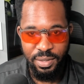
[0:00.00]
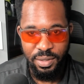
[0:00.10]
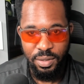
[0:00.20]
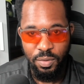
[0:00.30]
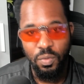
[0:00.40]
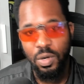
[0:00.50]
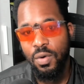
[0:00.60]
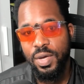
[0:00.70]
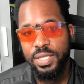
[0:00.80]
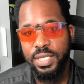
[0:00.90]
We're
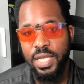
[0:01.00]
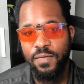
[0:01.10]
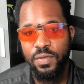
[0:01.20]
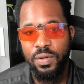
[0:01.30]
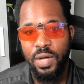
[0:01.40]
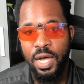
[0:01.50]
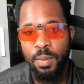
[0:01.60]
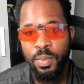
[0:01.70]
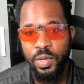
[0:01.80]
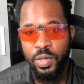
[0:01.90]
going to level
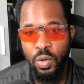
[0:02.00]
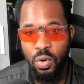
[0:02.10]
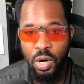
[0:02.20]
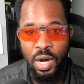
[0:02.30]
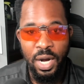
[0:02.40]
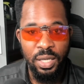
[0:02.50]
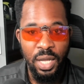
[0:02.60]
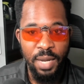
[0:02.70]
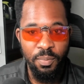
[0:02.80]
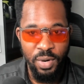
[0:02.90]
up your
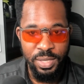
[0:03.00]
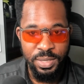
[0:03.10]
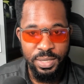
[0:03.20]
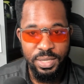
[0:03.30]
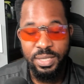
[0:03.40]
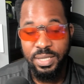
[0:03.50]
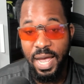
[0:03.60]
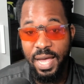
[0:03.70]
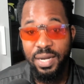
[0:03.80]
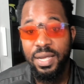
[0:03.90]
online presence
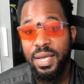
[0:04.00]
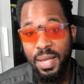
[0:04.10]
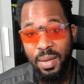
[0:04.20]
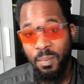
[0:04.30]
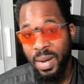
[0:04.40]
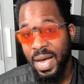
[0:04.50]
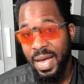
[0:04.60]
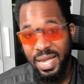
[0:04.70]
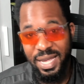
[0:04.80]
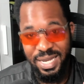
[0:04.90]
stat
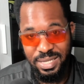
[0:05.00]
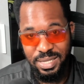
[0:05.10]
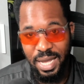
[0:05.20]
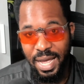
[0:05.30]
by stat.